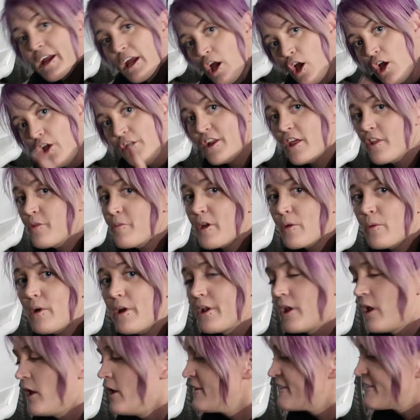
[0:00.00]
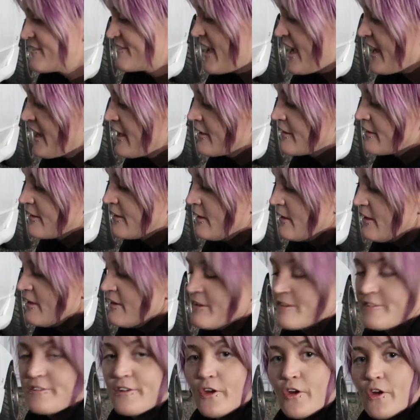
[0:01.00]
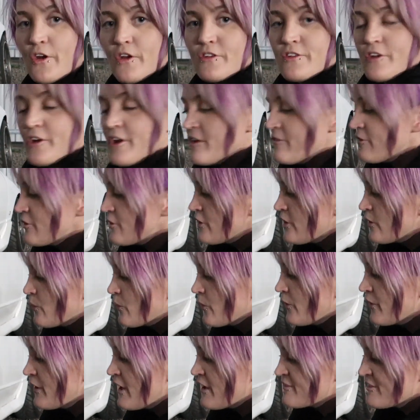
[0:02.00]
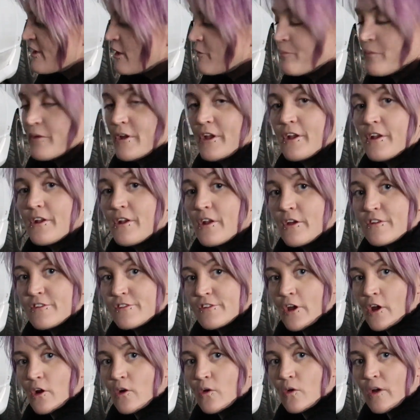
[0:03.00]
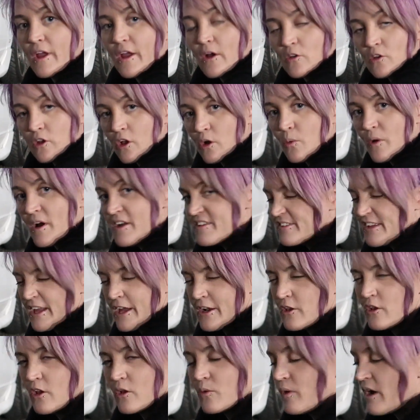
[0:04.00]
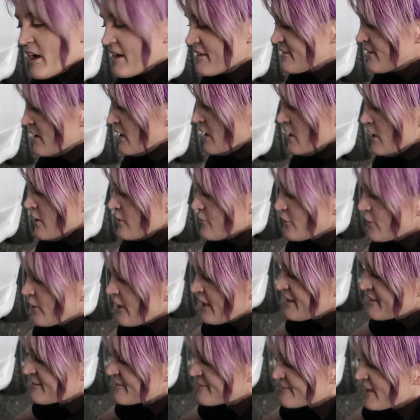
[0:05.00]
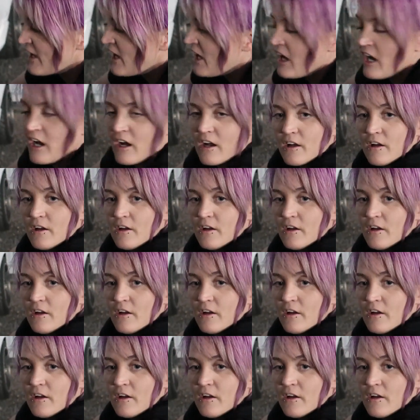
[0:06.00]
another big one, stag in. So don't ever do your wheel nuts up in a circle, clockwise and counterclockwise. Do like a star.